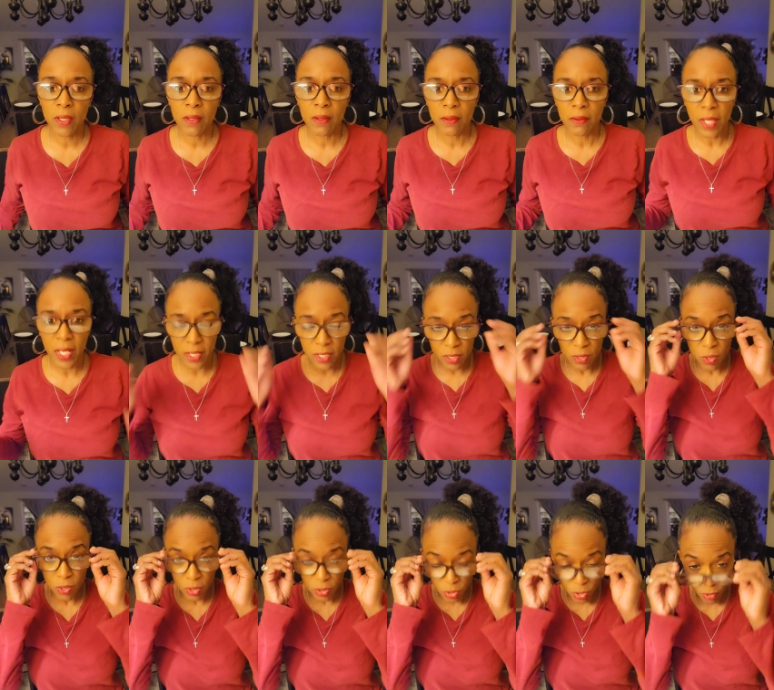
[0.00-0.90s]
that he's
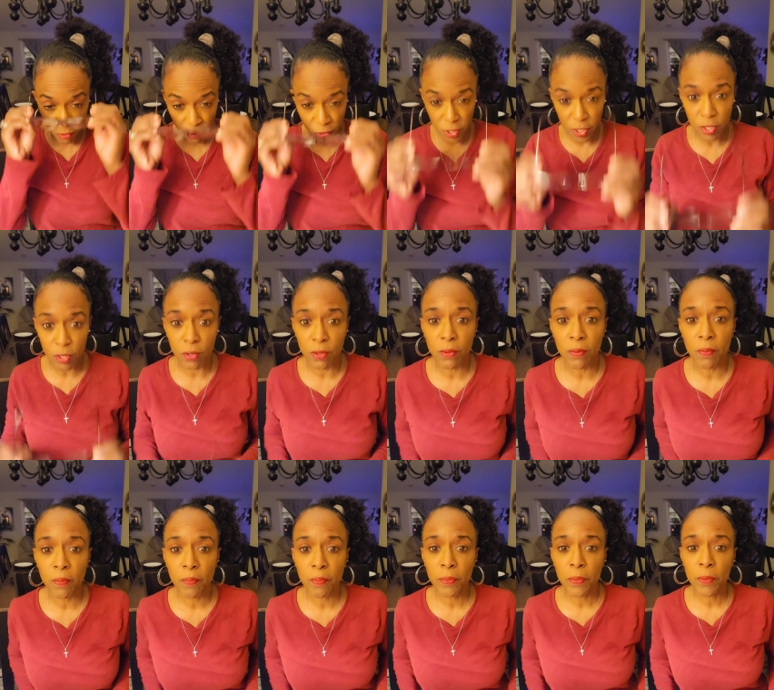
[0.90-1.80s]
going to do for you.
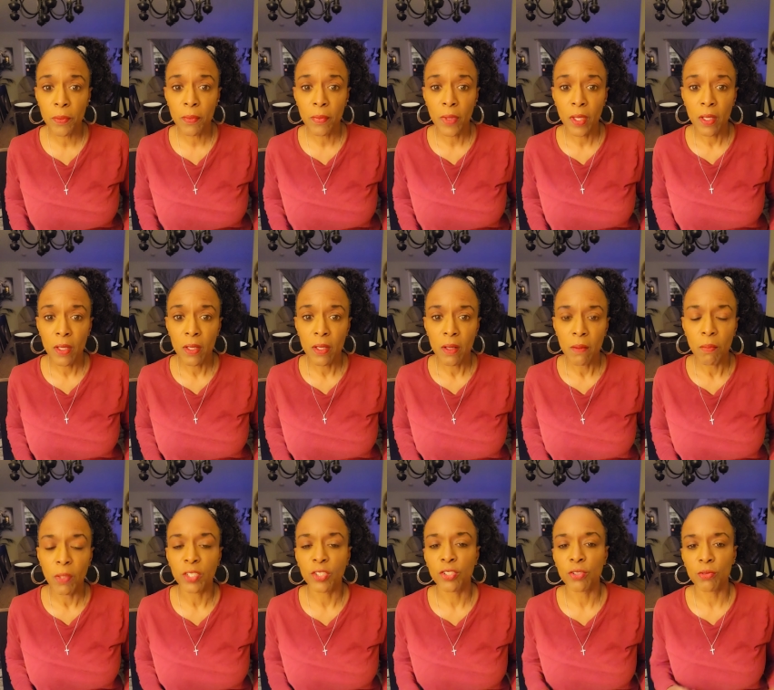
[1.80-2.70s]

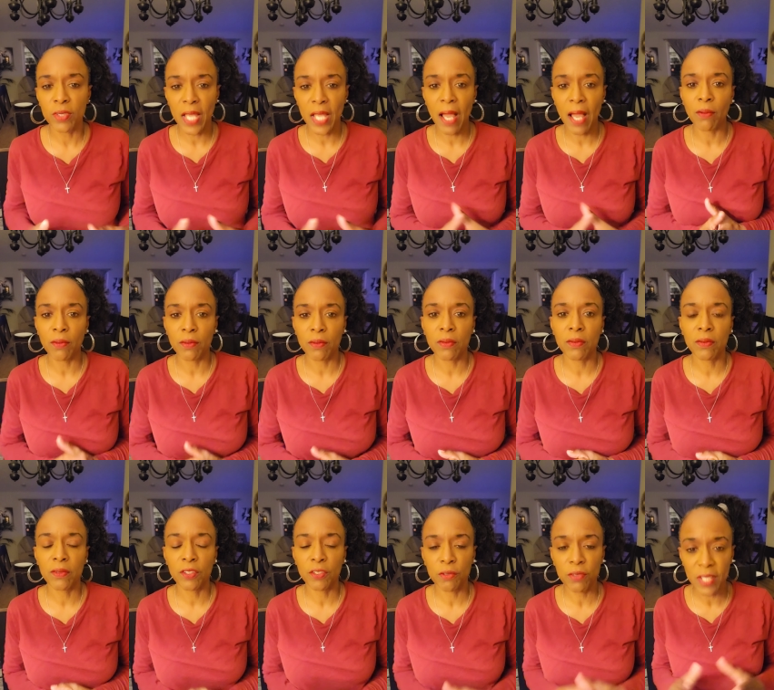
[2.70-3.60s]
But you doubting,
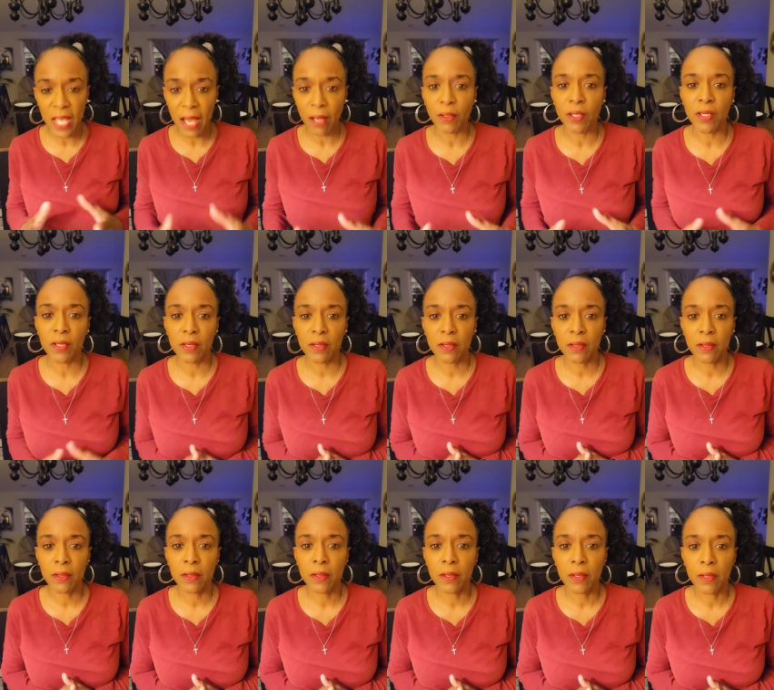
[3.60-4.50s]
you doubt it.
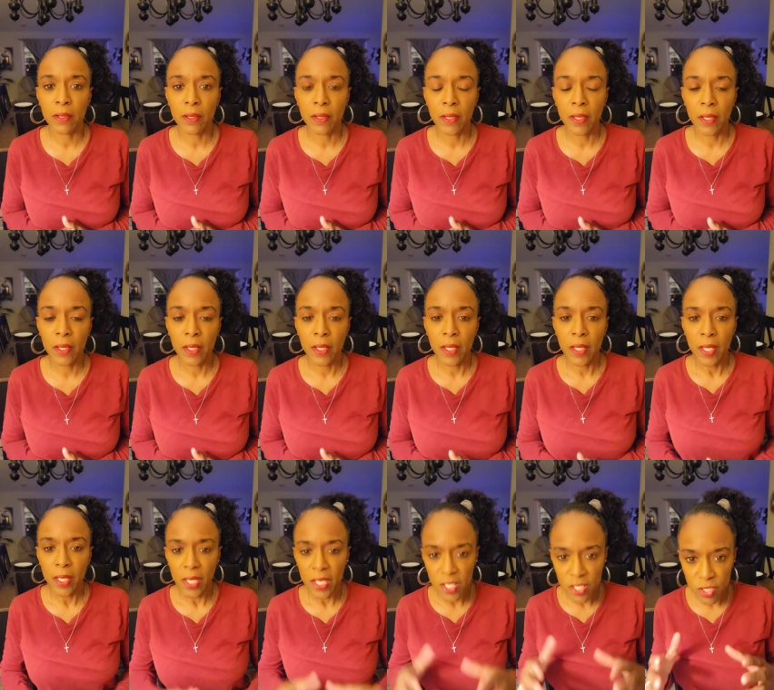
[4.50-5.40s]

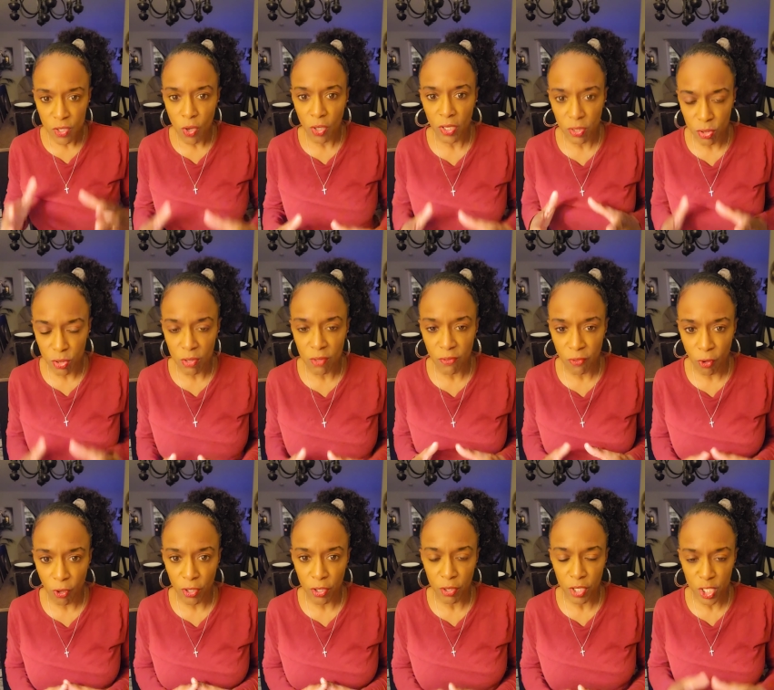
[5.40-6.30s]
He's going to do it
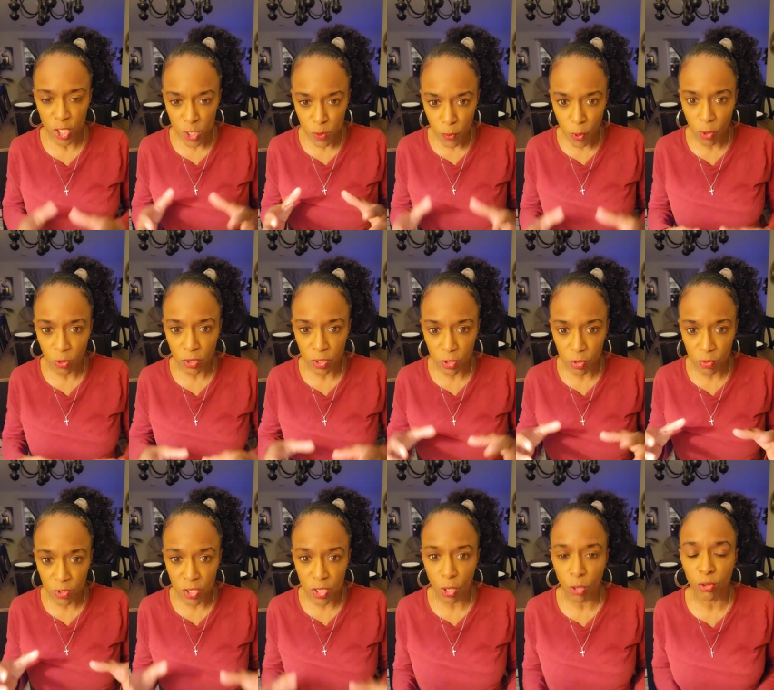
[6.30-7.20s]
for you. He spoke to you
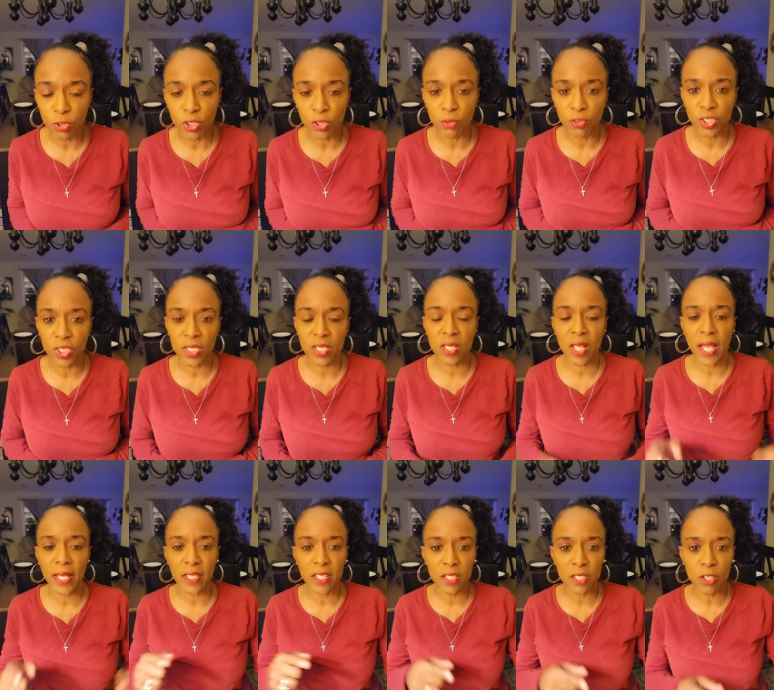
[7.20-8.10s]
and told you, just
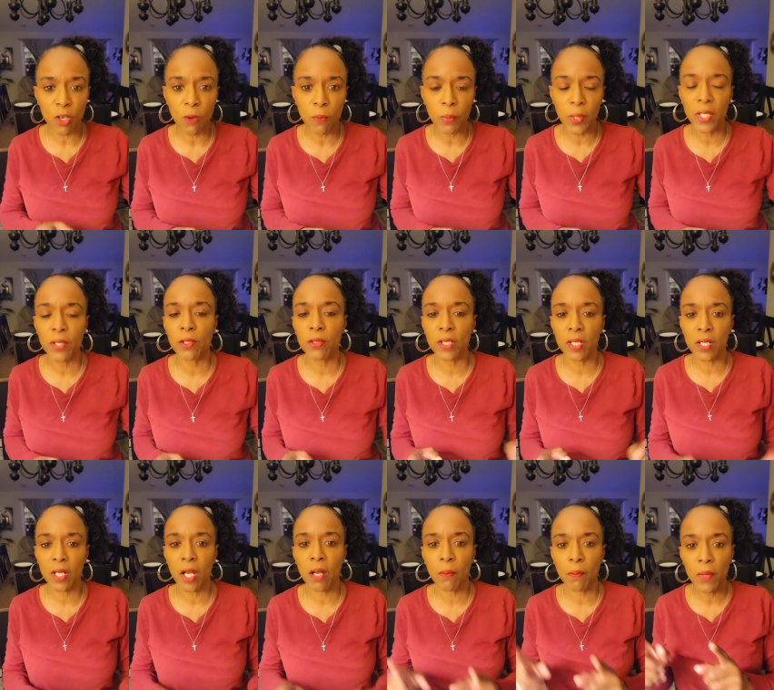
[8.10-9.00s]
like he told Peter to
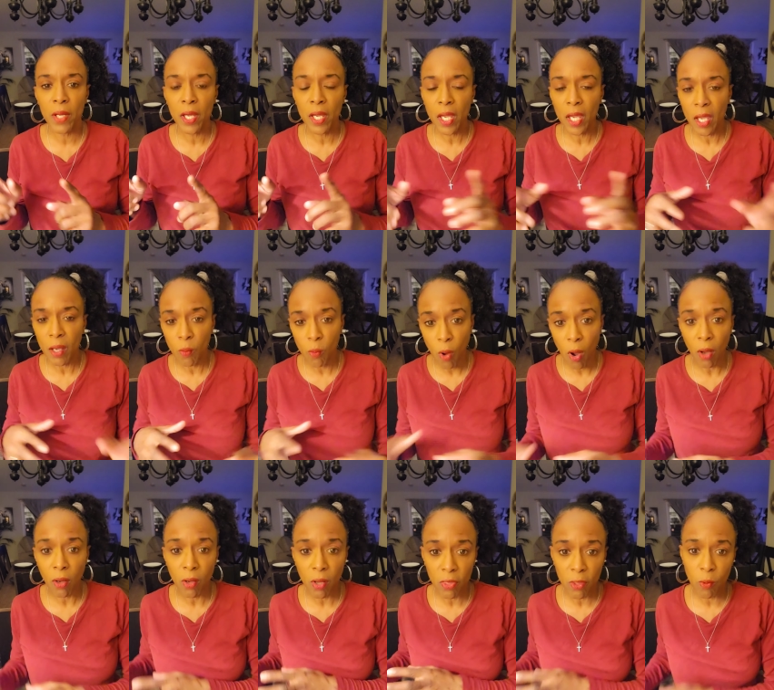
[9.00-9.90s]
come and
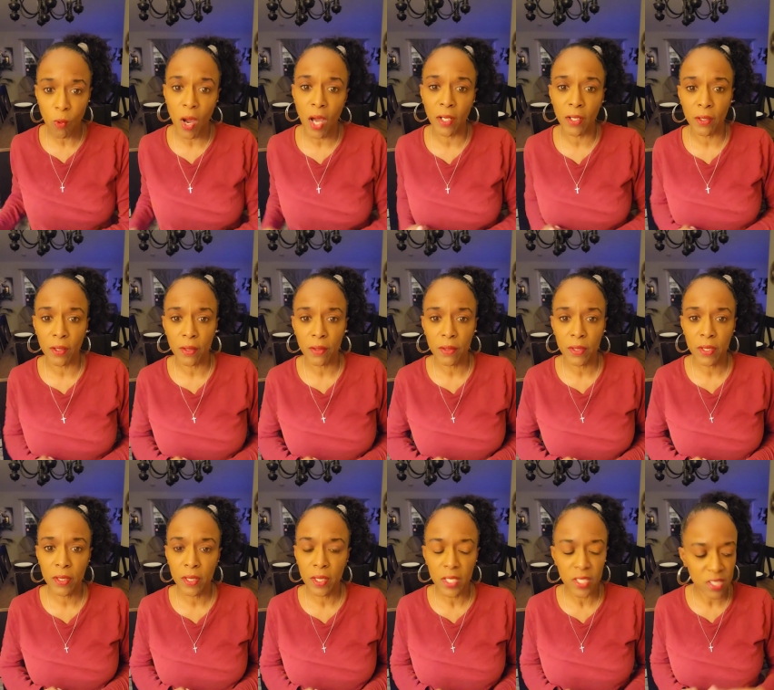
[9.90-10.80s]
walk on the water.
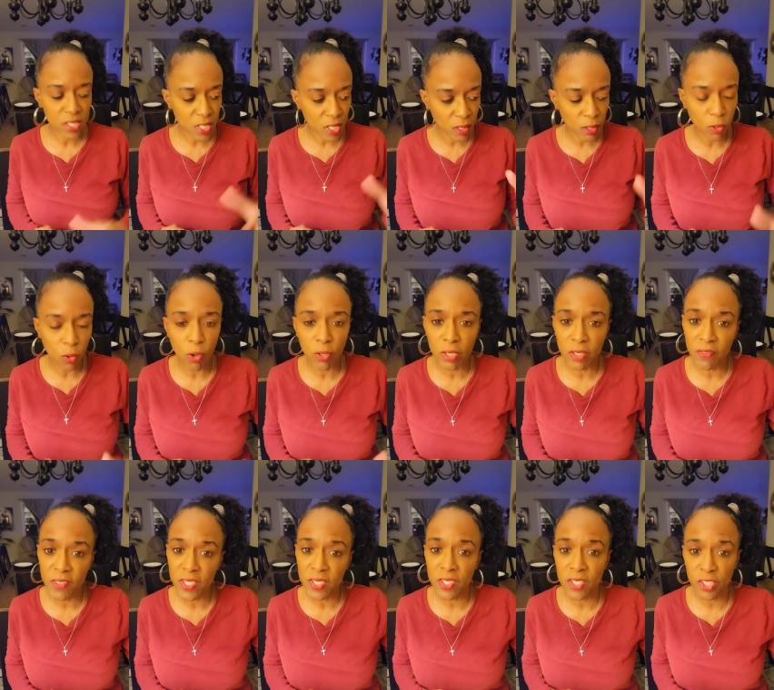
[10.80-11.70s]
He said, Lord, if
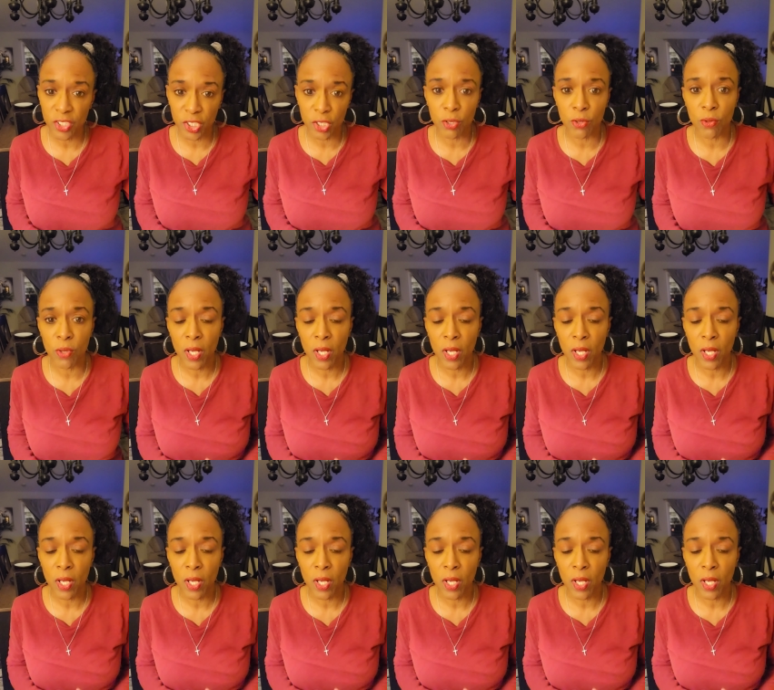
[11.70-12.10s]
this is you,